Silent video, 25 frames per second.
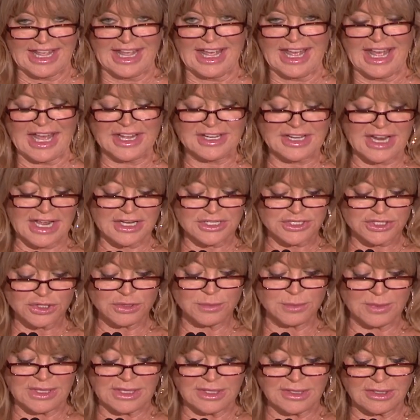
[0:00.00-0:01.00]
And I do
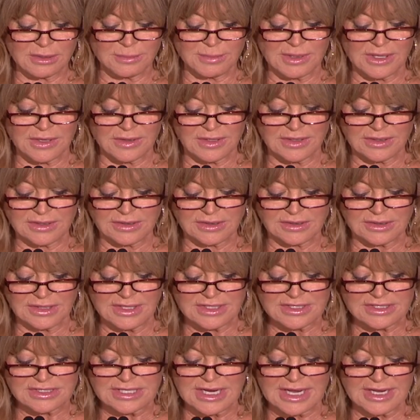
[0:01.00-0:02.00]
mean a miracle.
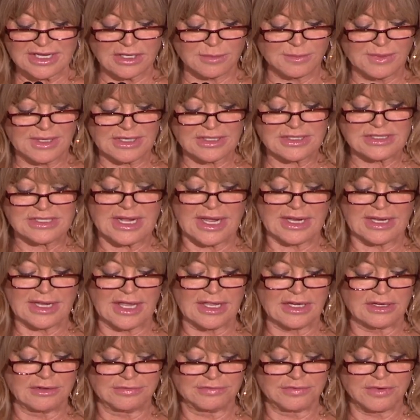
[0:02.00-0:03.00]
It's taken me a
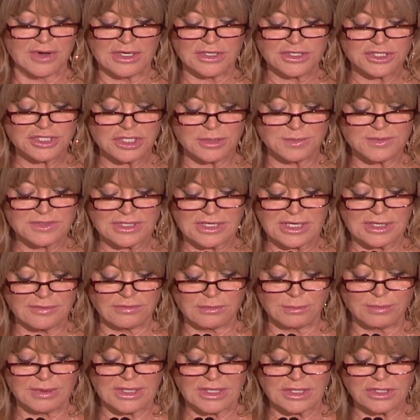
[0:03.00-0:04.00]
decade of friendship to
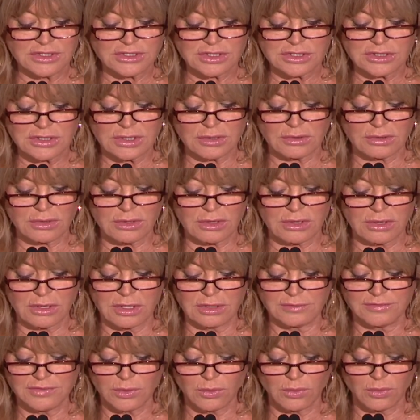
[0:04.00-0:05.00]
even begin to know all
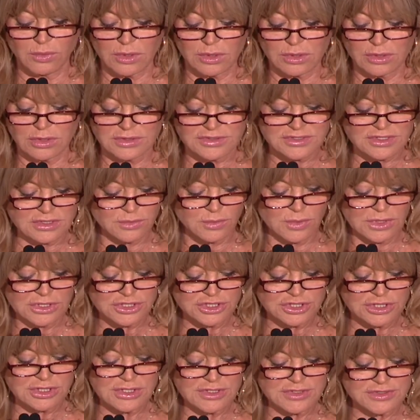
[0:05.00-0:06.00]
of the worlds in which
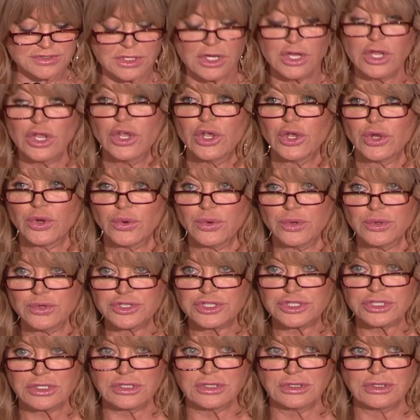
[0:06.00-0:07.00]
she is
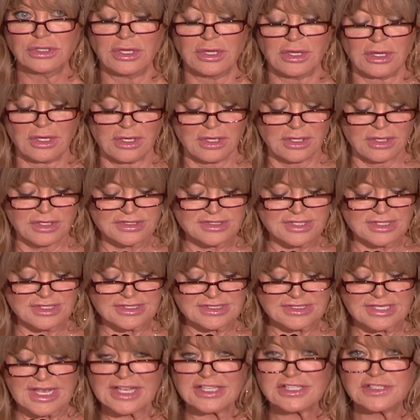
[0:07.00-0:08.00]
crucial,
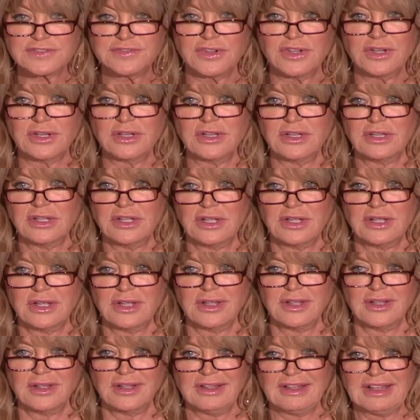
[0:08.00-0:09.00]
successful,
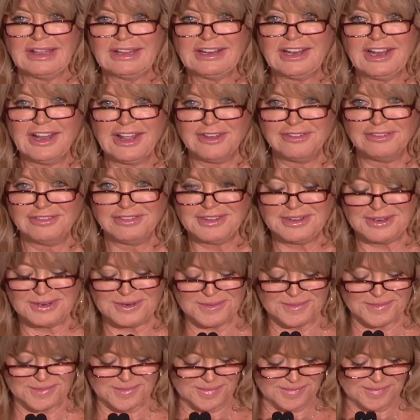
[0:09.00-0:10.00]
and loved.
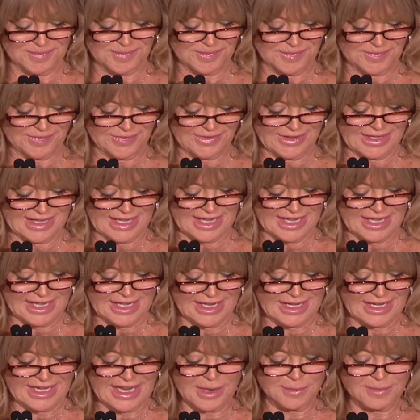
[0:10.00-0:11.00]

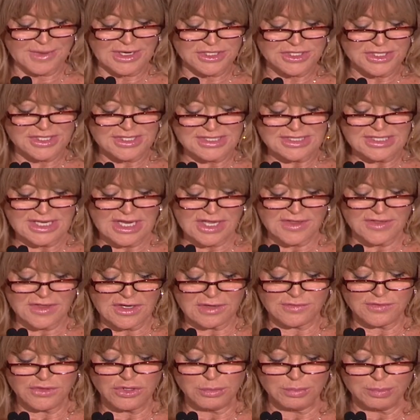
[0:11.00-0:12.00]
Let me just say that
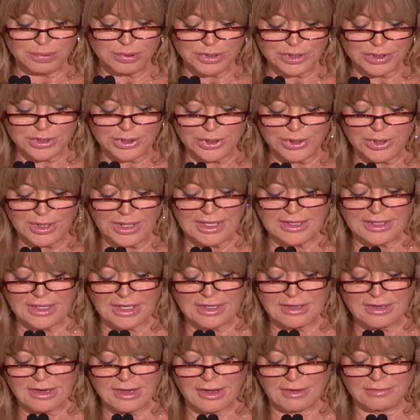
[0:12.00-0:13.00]
if you put her in a
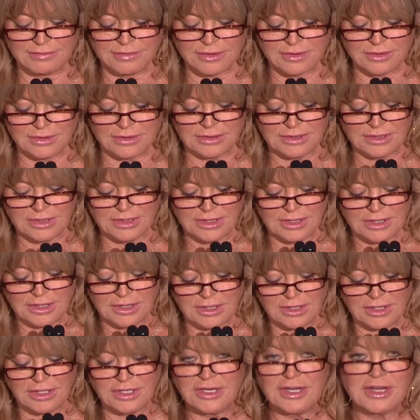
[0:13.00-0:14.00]
novel,
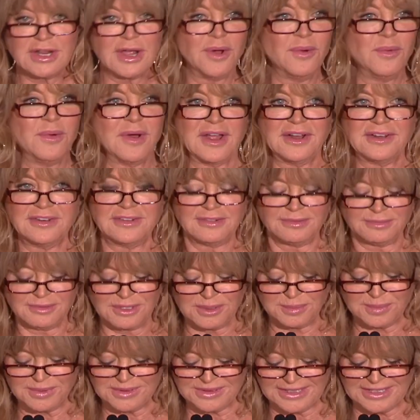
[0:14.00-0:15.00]
no one
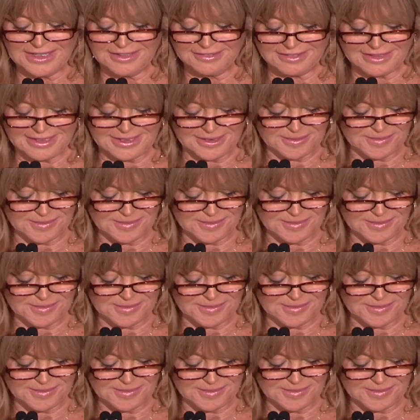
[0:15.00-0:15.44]
would believe it.